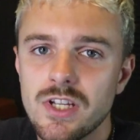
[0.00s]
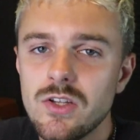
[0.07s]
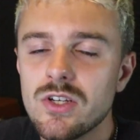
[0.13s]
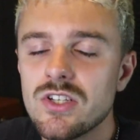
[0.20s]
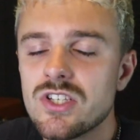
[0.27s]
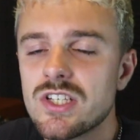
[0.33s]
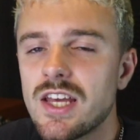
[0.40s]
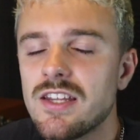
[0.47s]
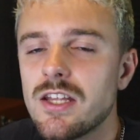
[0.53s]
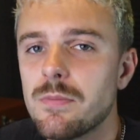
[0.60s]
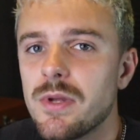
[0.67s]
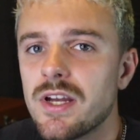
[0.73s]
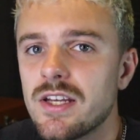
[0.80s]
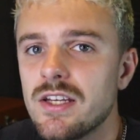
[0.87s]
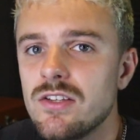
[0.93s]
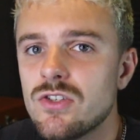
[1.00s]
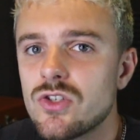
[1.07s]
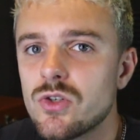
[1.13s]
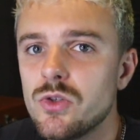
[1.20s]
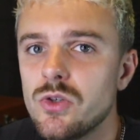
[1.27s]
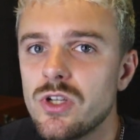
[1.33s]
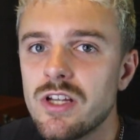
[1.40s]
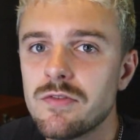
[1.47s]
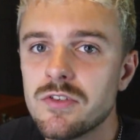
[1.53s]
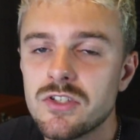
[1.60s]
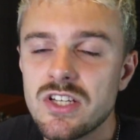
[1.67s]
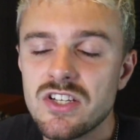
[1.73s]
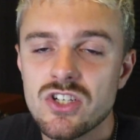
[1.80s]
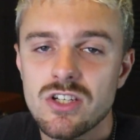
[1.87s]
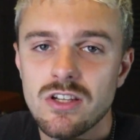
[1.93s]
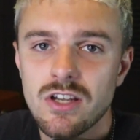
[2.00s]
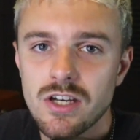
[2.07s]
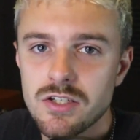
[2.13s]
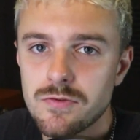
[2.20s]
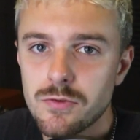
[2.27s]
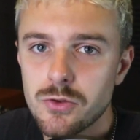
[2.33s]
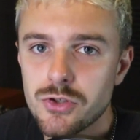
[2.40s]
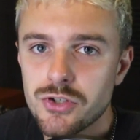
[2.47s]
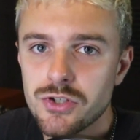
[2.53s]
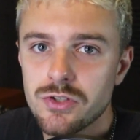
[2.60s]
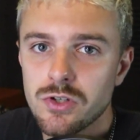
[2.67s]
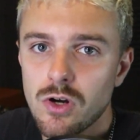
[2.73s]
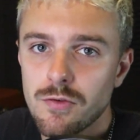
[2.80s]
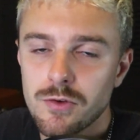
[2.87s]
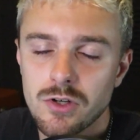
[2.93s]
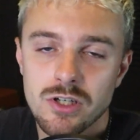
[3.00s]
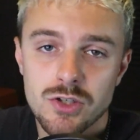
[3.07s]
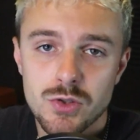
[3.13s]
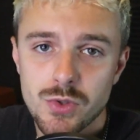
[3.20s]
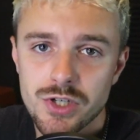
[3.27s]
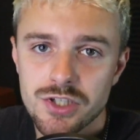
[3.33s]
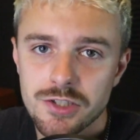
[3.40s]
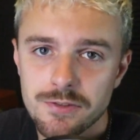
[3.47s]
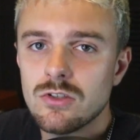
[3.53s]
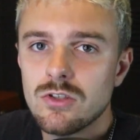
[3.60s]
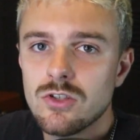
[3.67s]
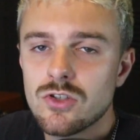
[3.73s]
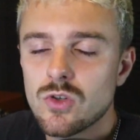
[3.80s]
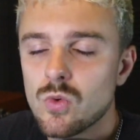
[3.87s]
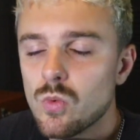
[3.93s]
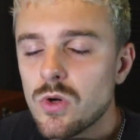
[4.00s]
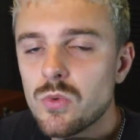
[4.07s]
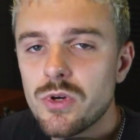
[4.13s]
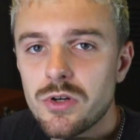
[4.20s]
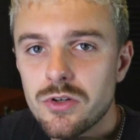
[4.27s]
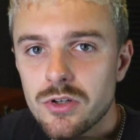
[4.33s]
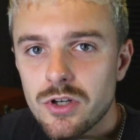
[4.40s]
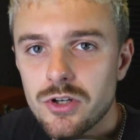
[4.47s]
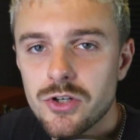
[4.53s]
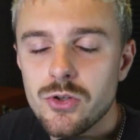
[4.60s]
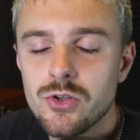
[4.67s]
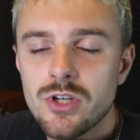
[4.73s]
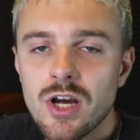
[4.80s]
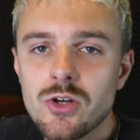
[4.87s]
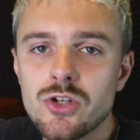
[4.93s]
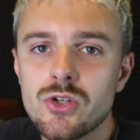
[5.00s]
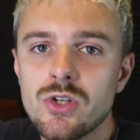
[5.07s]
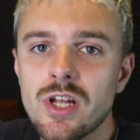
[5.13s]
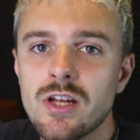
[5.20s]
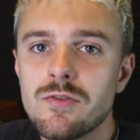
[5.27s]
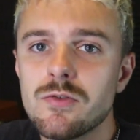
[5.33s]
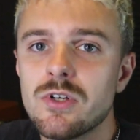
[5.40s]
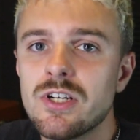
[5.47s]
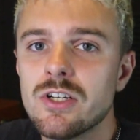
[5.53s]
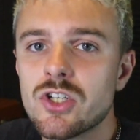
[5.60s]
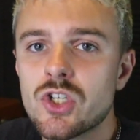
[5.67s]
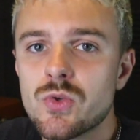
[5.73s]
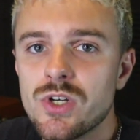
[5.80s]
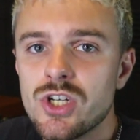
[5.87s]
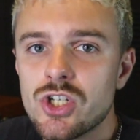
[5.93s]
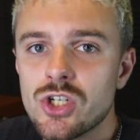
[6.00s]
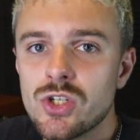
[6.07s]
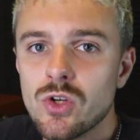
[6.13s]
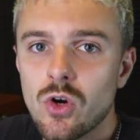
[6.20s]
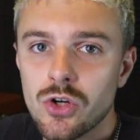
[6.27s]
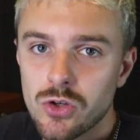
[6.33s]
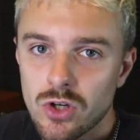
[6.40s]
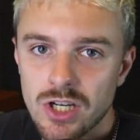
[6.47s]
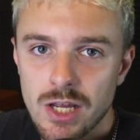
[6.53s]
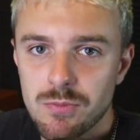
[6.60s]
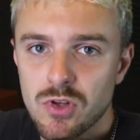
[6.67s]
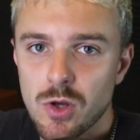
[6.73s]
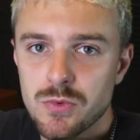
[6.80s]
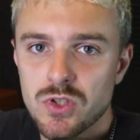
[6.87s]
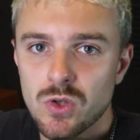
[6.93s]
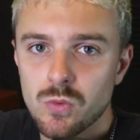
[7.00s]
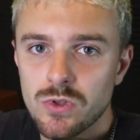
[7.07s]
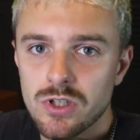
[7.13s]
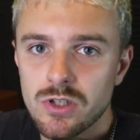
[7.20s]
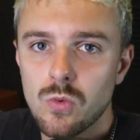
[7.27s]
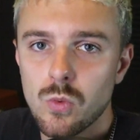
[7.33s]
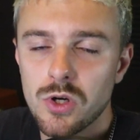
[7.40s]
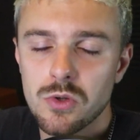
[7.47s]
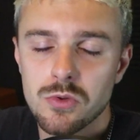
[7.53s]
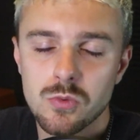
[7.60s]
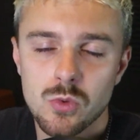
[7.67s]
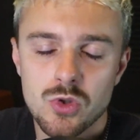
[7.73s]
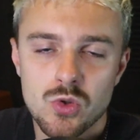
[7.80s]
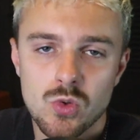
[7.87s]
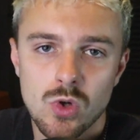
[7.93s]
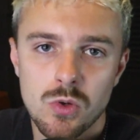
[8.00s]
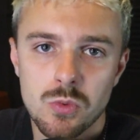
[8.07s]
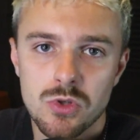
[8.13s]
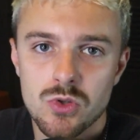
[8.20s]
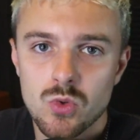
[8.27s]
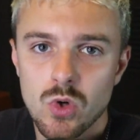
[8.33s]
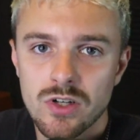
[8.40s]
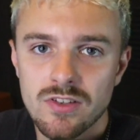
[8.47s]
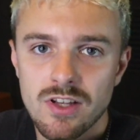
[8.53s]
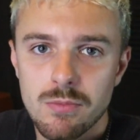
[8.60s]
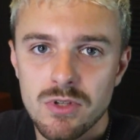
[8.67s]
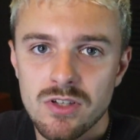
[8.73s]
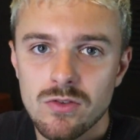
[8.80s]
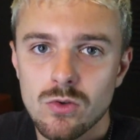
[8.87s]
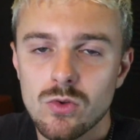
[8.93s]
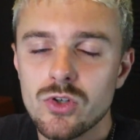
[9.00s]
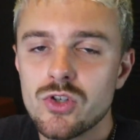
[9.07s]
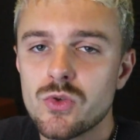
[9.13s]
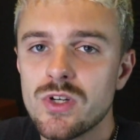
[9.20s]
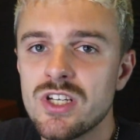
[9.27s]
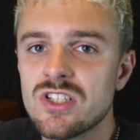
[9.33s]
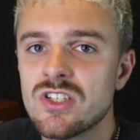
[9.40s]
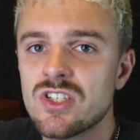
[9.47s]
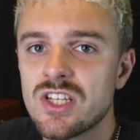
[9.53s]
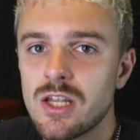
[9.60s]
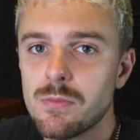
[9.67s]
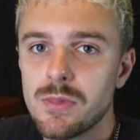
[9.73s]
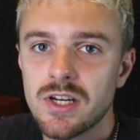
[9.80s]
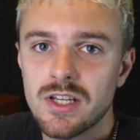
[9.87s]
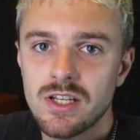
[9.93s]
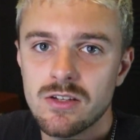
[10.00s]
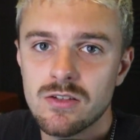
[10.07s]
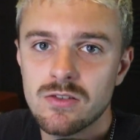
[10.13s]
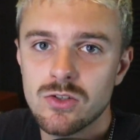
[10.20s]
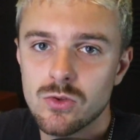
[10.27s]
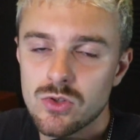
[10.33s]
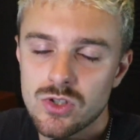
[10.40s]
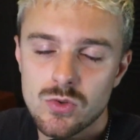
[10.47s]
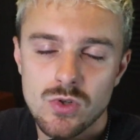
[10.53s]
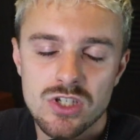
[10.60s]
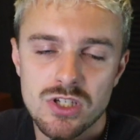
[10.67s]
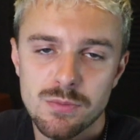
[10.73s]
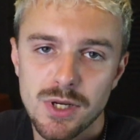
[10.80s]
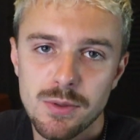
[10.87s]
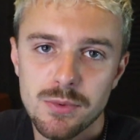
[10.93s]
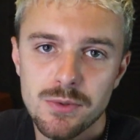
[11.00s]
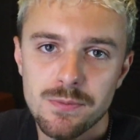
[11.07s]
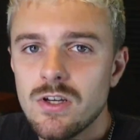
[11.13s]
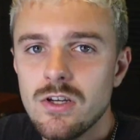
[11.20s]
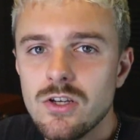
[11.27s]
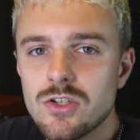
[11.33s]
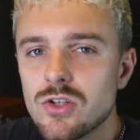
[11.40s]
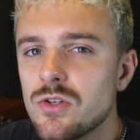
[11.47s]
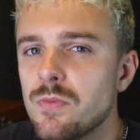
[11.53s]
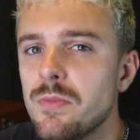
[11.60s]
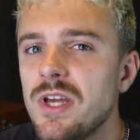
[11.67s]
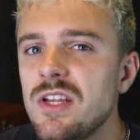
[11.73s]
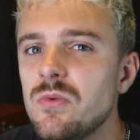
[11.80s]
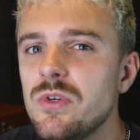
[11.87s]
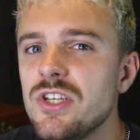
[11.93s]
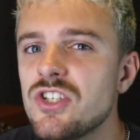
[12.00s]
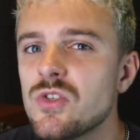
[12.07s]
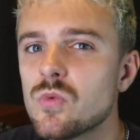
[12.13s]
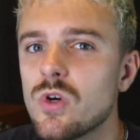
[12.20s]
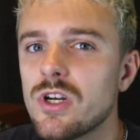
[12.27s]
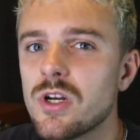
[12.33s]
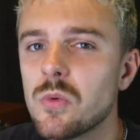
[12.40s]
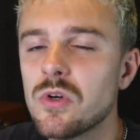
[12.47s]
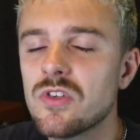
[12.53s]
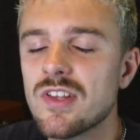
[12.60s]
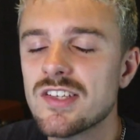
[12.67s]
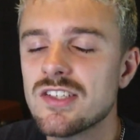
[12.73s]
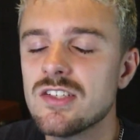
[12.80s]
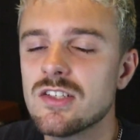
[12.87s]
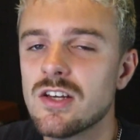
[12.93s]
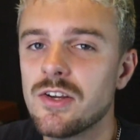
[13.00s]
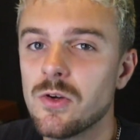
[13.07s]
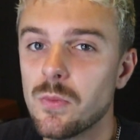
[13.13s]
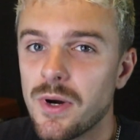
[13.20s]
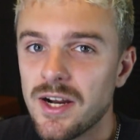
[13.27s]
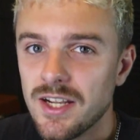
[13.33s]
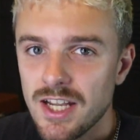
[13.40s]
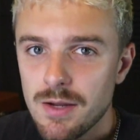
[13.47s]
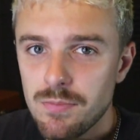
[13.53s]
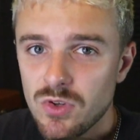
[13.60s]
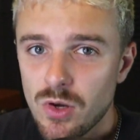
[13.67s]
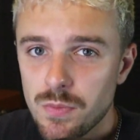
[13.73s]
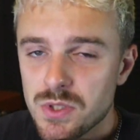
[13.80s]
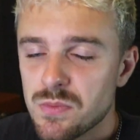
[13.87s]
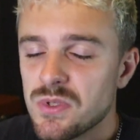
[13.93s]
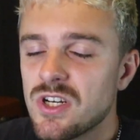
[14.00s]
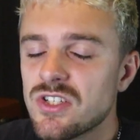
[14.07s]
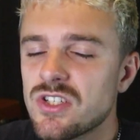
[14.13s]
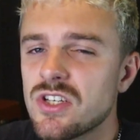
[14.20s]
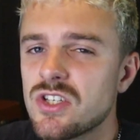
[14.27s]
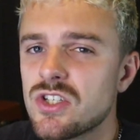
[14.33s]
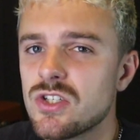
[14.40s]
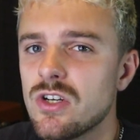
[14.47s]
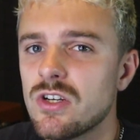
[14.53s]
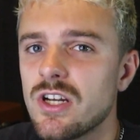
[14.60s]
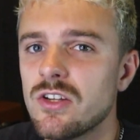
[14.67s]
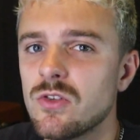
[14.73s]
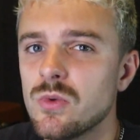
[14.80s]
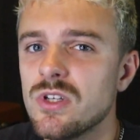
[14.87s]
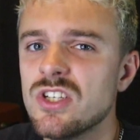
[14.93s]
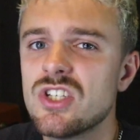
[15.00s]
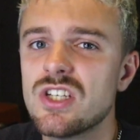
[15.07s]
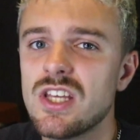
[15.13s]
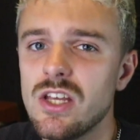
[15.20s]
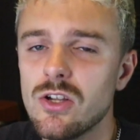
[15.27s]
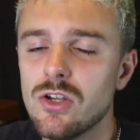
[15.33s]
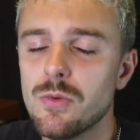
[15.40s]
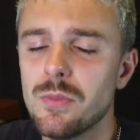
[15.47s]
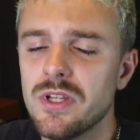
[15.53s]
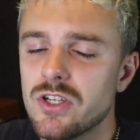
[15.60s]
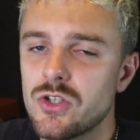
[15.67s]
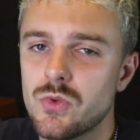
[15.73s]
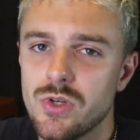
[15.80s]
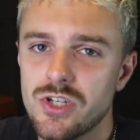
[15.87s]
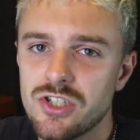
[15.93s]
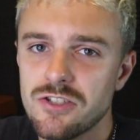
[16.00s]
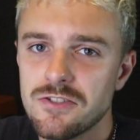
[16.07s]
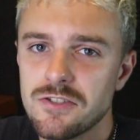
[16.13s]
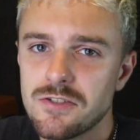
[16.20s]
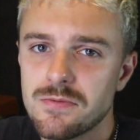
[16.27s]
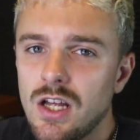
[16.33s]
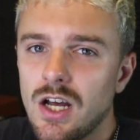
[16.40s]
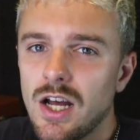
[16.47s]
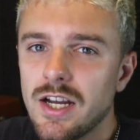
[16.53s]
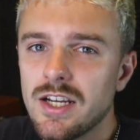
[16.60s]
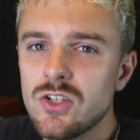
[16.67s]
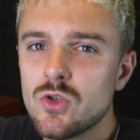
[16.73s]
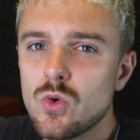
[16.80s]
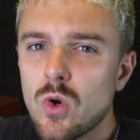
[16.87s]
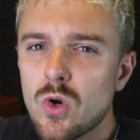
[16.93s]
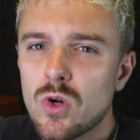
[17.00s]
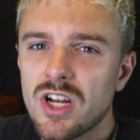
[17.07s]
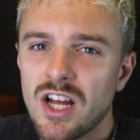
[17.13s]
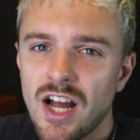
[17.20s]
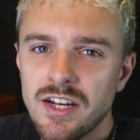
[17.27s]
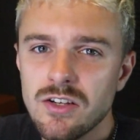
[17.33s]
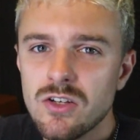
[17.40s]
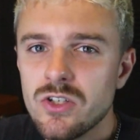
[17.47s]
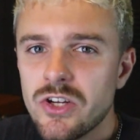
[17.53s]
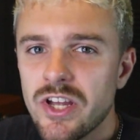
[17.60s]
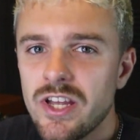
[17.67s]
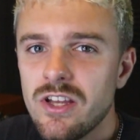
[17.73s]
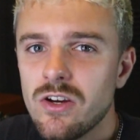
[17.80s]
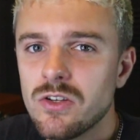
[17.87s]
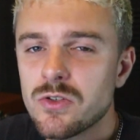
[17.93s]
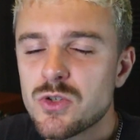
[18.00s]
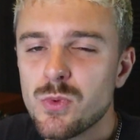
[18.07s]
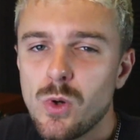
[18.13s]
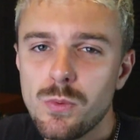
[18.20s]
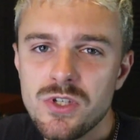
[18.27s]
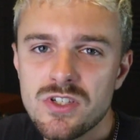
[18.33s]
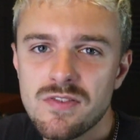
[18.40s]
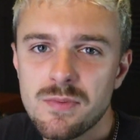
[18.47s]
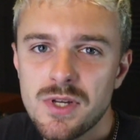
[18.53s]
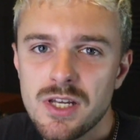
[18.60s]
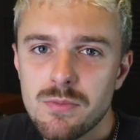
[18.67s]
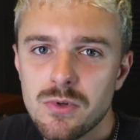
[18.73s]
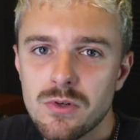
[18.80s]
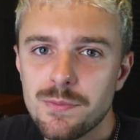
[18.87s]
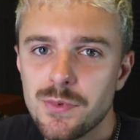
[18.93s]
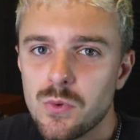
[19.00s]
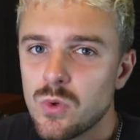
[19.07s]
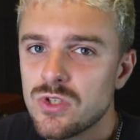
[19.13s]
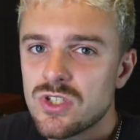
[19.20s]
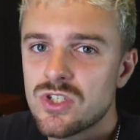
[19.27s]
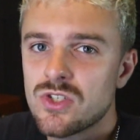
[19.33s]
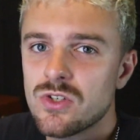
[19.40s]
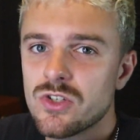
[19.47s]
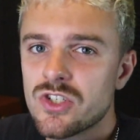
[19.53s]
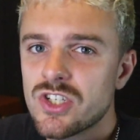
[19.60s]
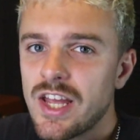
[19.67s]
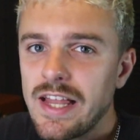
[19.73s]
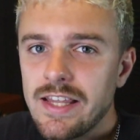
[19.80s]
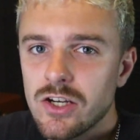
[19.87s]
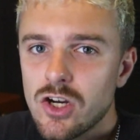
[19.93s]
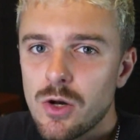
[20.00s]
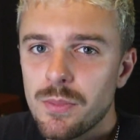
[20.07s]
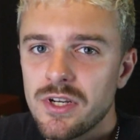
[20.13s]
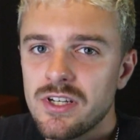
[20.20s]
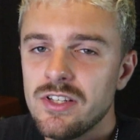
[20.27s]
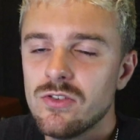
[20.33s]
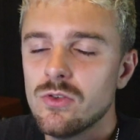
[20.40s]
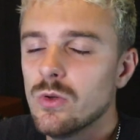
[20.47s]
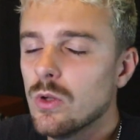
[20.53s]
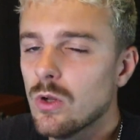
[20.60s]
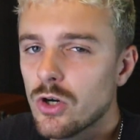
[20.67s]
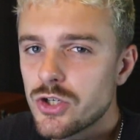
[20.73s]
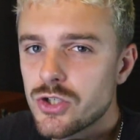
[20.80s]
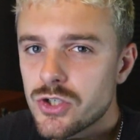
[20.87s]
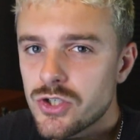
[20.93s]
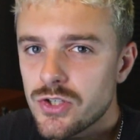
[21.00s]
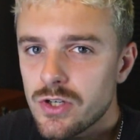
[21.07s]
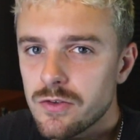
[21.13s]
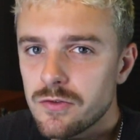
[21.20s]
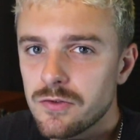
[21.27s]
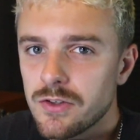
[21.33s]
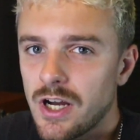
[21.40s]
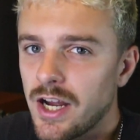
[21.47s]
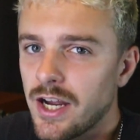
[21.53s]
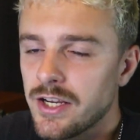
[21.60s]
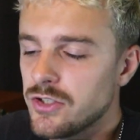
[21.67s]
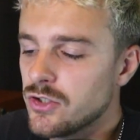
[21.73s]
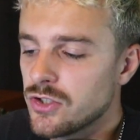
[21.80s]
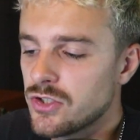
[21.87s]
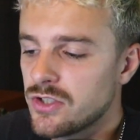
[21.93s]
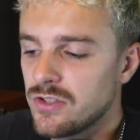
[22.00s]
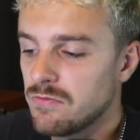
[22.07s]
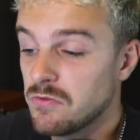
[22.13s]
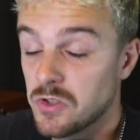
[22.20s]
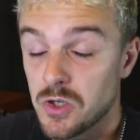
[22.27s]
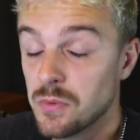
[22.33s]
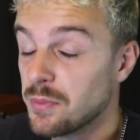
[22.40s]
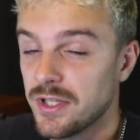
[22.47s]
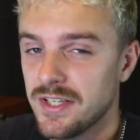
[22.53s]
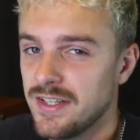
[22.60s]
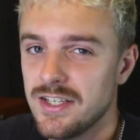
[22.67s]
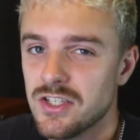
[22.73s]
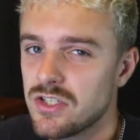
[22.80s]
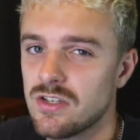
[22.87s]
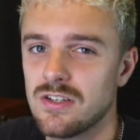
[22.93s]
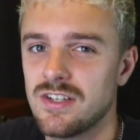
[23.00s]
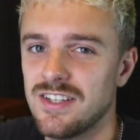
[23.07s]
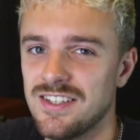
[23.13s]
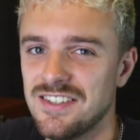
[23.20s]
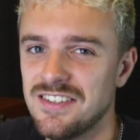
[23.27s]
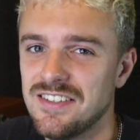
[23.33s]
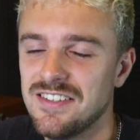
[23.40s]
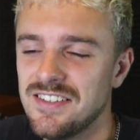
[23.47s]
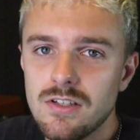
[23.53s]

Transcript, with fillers: you can scan that back in so you'll have a digitalized version of your illustration. So one way or another you now should have your illustration on your laptop somewhere, whether it was drawn with a drawing tablet or traced and scanned back in using tracing paper. So the main reason why I want this design on my laptop is because I suck at doing scaled up illustrations. I can draw kinda okay on a small piece of paper, but once it starts scaling up and I need to do larger stuff, I just completely suck at it.